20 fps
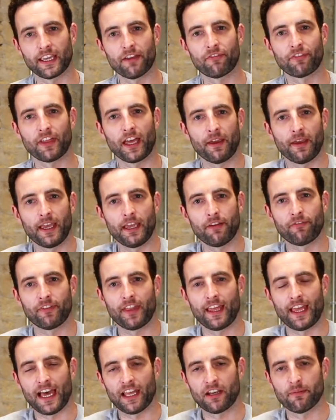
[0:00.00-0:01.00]
If
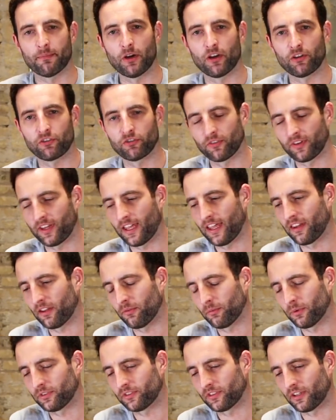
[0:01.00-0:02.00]
they had a marshal there
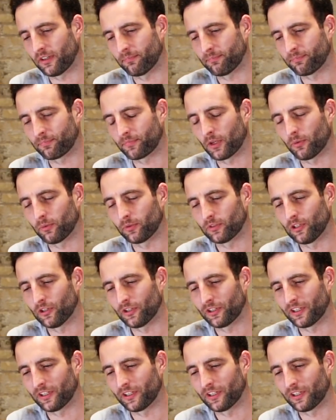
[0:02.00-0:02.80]
that was